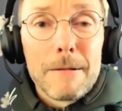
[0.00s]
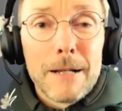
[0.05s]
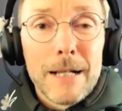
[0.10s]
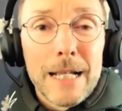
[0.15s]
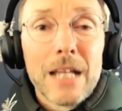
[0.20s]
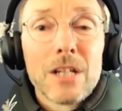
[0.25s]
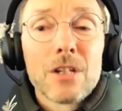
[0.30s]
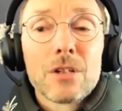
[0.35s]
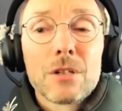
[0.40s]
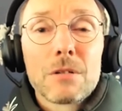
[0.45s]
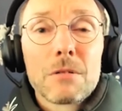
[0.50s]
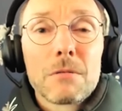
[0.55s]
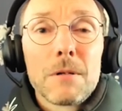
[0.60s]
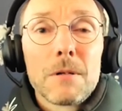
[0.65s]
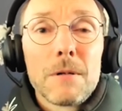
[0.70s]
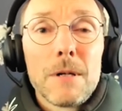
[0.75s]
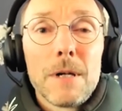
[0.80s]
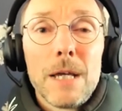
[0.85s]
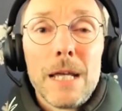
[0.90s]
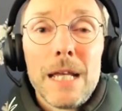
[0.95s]
get
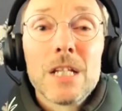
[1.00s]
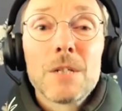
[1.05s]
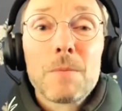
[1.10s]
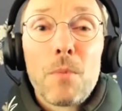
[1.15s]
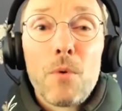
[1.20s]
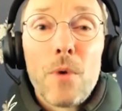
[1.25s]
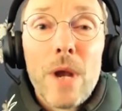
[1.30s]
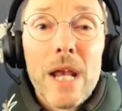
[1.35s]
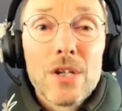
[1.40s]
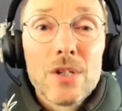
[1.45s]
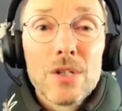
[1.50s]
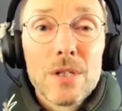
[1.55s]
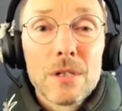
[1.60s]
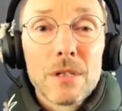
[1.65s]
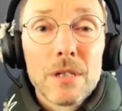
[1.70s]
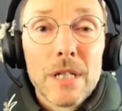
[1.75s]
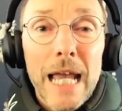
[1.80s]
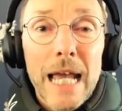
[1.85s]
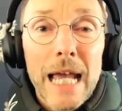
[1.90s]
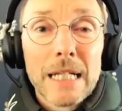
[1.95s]
inspiration,
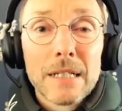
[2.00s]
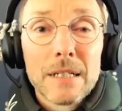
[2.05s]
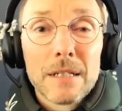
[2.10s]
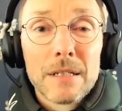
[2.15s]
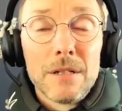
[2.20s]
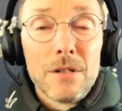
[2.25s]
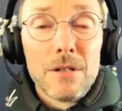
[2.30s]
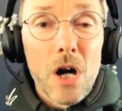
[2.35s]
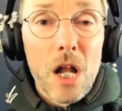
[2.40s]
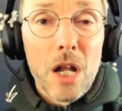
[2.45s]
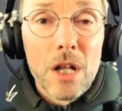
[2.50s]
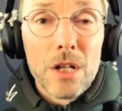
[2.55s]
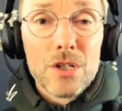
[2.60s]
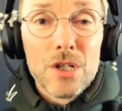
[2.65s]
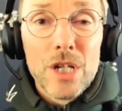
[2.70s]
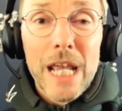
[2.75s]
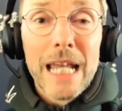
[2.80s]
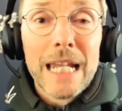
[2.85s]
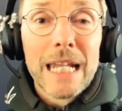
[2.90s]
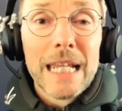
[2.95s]
get
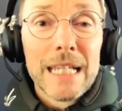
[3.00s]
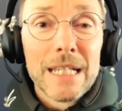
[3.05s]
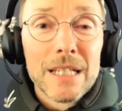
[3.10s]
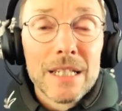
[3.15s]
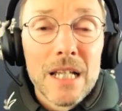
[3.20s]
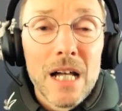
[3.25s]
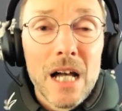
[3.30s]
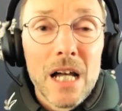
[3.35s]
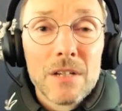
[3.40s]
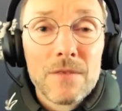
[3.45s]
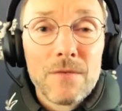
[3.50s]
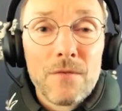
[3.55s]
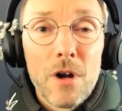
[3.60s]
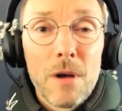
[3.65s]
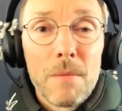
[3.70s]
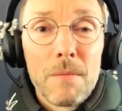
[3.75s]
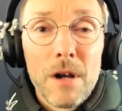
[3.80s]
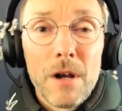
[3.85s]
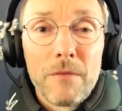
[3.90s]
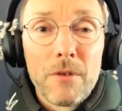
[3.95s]
knowledge, get insights
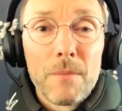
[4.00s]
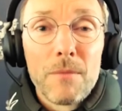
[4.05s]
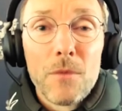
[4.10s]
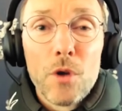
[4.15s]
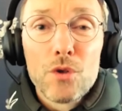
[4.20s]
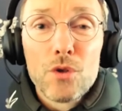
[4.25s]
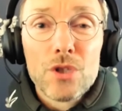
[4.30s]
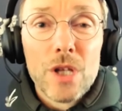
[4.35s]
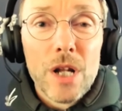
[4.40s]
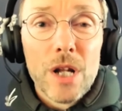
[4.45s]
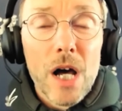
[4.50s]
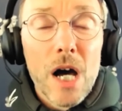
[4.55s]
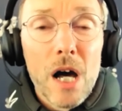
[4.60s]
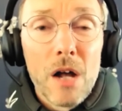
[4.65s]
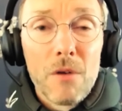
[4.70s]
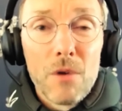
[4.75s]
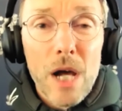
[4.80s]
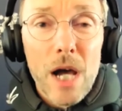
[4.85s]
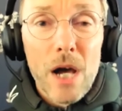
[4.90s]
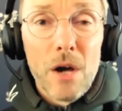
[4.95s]
from those that
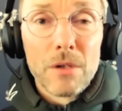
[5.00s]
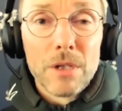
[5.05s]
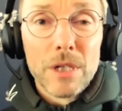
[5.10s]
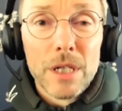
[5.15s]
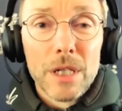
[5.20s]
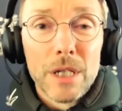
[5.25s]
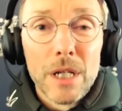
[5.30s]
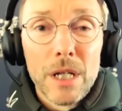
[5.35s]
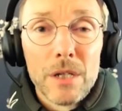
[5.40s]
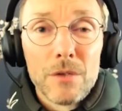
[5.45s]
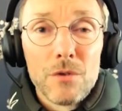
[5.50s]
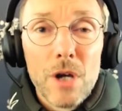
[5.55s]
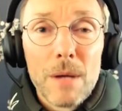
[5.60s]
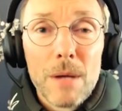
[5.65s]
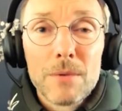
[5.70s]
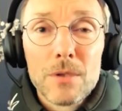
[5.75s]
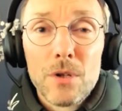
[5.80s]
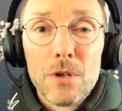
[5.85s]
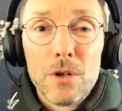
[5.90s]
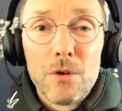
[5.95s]
are around. And you're
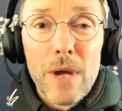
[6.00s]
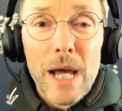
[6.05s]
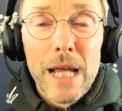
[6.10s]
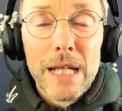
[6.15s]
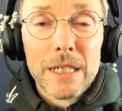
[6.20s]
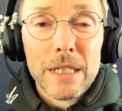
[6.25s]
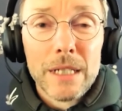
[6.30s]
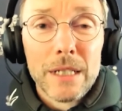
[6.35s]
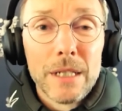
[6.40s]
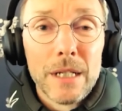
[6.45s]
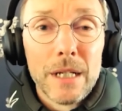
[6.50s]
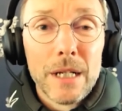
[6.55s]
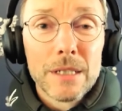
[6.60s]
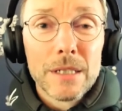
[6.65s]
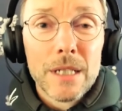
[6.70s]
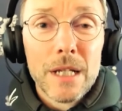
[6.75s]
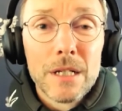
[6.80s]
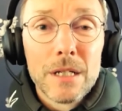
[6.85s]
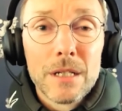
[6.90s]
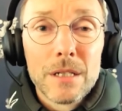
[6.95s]
absolutely right. To an
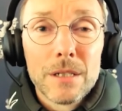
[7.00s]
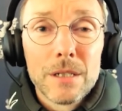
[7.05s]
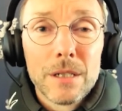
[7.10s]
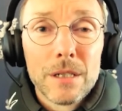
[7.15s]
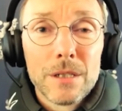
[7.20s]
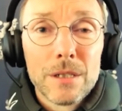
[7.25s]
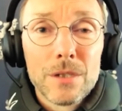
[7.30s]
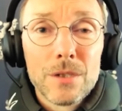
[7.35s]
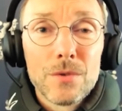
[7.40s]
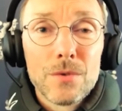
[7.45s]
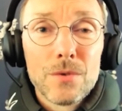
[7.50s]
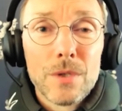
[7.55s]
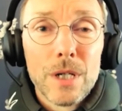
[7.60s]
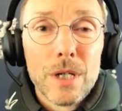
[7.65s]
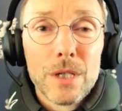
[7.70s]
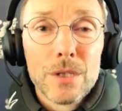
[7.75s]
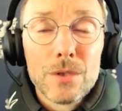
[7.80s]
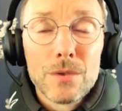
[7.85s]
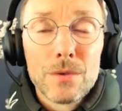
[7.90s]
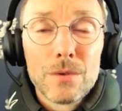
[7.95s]
extent,
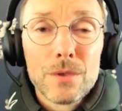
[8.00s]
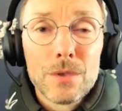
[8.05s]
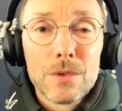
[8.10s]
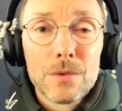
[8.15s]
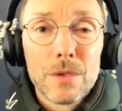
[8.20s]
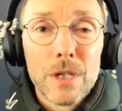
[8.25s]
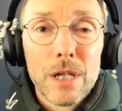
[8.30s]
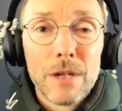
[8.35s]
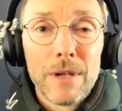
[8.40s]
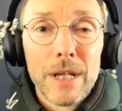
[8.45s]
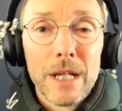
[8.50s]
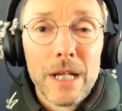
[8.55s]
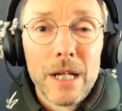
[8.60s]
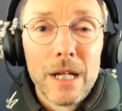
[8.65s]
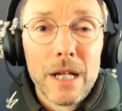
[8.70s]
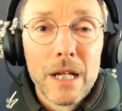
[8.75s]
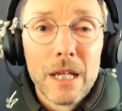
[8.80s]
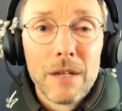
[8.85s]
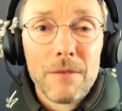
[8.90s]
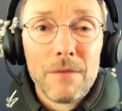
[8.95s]

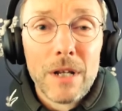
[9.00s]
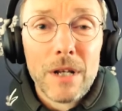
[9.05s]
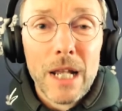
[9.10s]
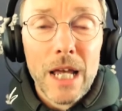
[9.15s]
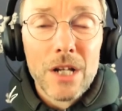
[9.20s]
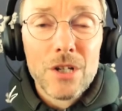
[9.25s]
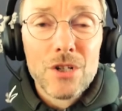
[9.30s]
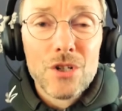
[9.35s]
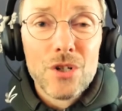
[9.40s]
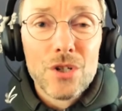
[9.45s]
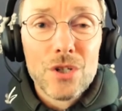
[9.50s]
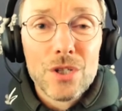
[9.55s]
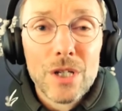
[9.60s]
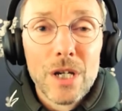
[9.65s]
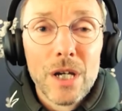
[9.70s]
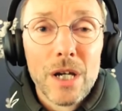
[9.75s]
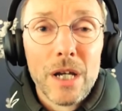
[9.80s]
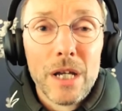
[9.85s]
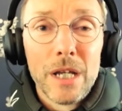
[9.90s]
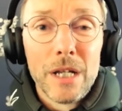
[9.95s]
giving lectures
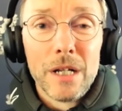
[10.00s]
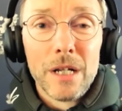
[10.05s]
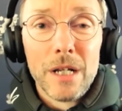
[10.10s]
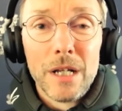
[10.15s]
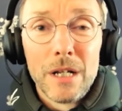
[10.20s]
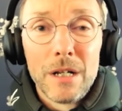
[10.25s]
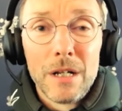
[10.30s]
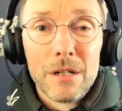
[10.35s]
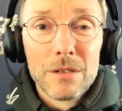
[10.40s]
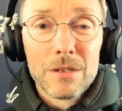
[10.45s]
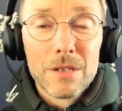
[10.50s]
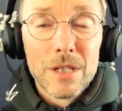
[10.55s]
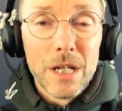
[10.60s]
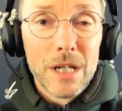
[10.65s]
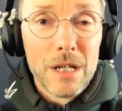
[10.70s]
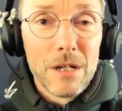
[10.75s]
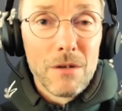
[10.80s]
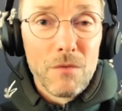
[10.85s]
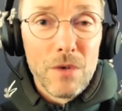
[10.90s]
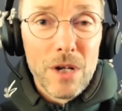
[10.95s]

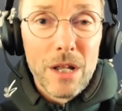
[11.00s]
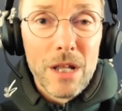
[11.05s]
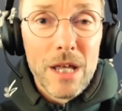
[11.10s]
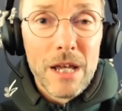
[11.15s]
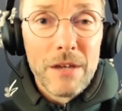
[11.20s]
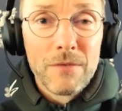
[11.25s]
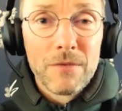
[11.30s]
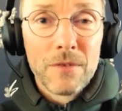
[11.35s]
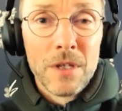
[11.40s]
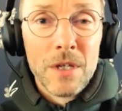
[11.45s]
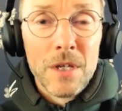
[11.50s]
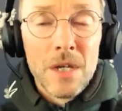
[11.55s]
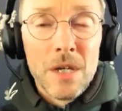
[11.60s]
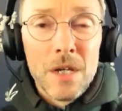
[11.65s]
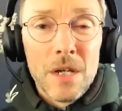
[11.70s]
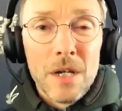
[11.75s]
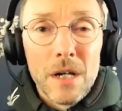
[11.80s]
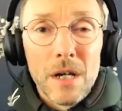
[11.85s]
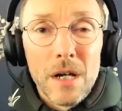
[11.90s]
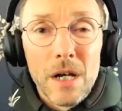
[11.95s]
in real life.
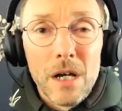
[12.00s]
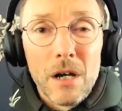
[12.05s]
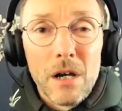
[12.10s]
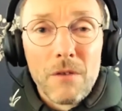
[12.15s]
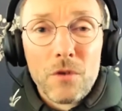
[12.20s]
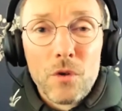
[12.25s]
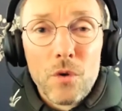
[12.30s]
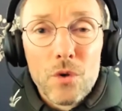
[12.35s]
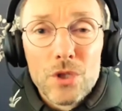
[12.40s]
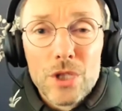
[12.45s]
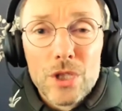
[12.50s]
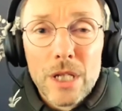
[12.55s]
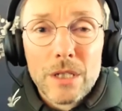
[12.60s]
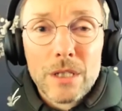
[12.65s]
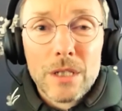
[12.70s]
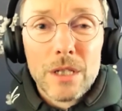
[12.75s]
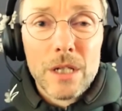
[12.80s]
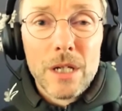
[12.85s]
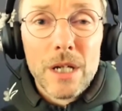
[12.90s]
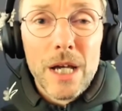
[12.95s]
Of course, at
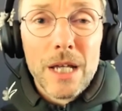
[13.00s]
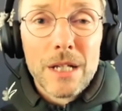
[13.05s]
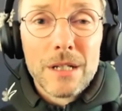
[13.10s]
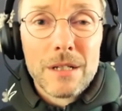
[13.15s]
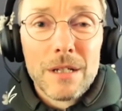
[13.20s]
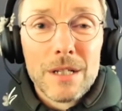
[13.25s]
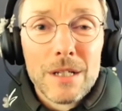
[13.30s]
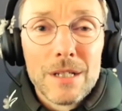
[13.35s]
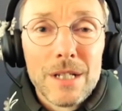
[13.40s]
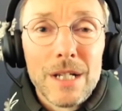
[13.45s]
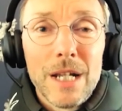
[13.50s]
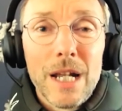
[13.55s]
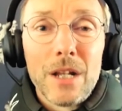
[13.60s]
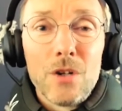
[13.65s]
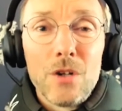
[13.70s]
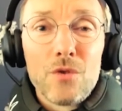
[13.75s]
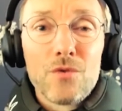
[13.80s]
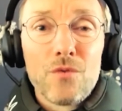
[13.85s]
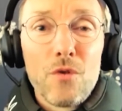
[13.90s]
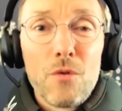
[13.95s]
the Cinella
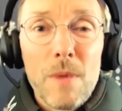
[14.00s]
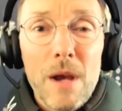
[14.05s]
Newsroom